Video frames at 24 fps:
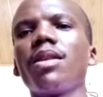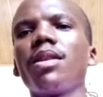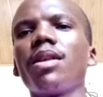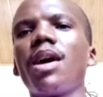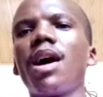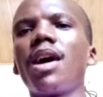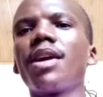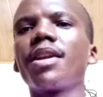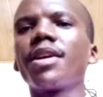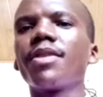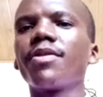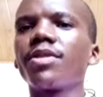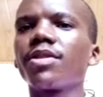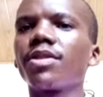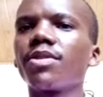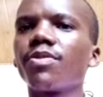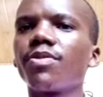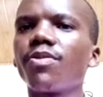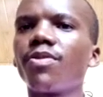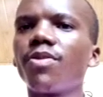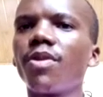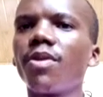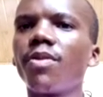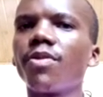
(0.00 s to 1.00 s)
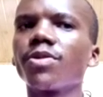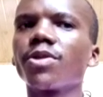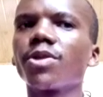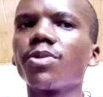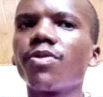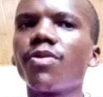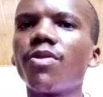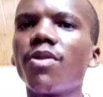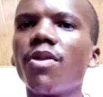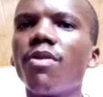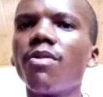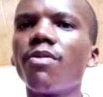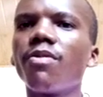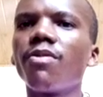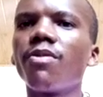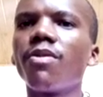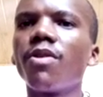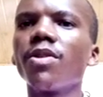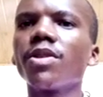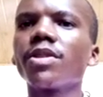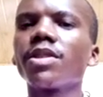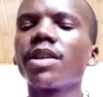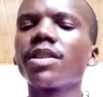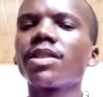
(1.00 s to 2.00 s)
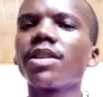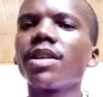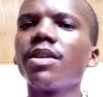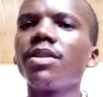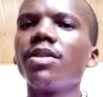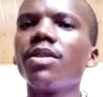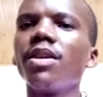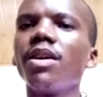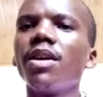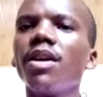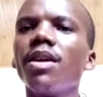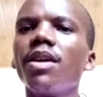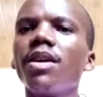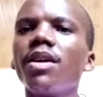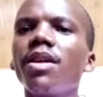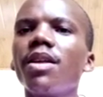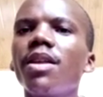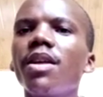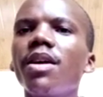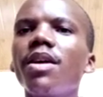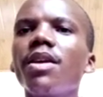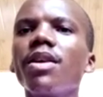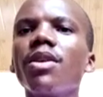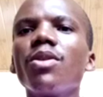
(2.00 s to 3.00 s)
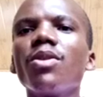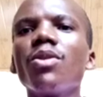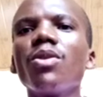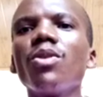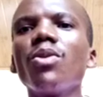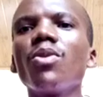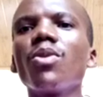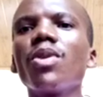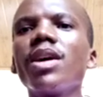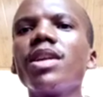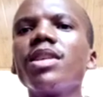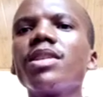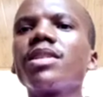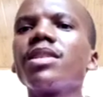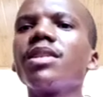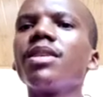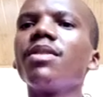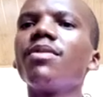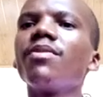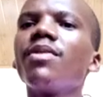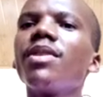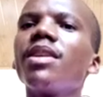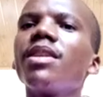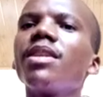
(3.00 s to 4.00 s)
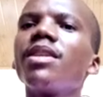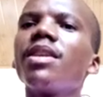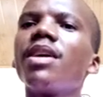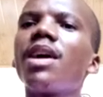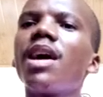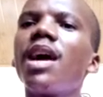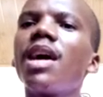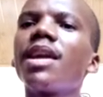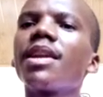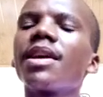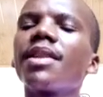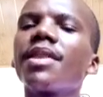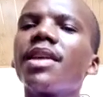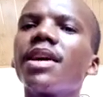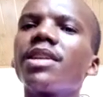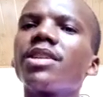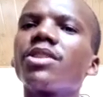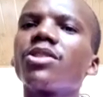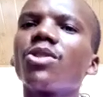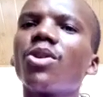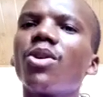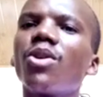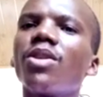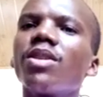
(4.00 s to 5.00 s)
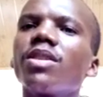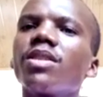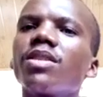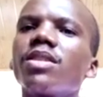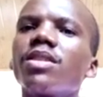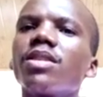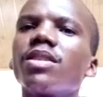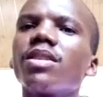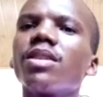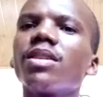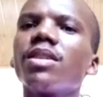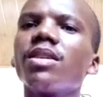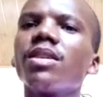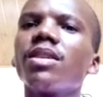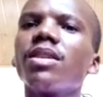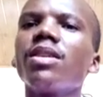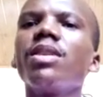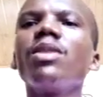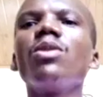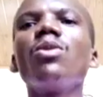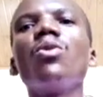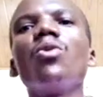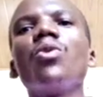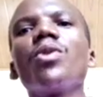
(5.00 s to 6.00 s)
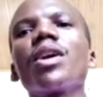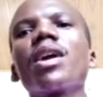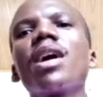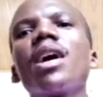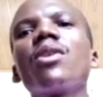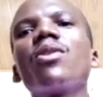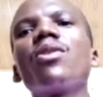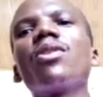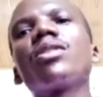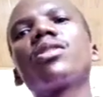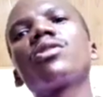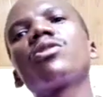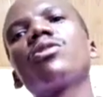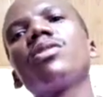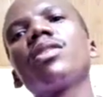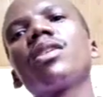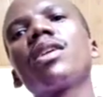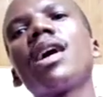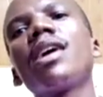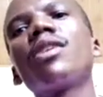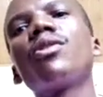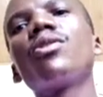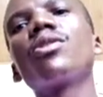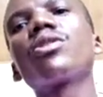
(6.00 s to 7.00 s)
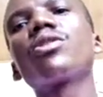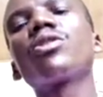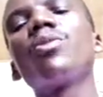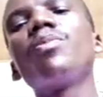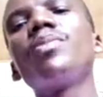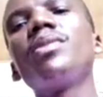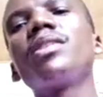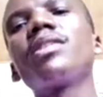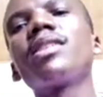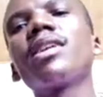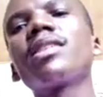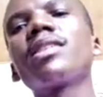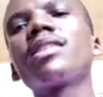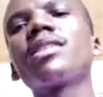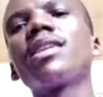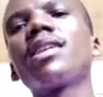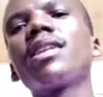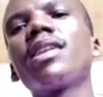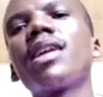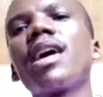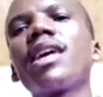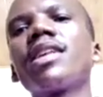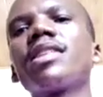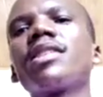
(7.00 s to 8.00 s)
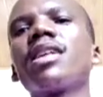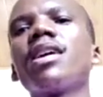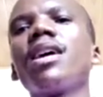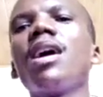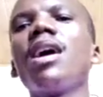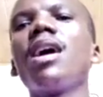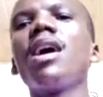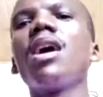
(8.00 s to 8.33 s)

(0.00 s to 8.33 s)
And as form 4, you can see even under that salt, it can also be tested as a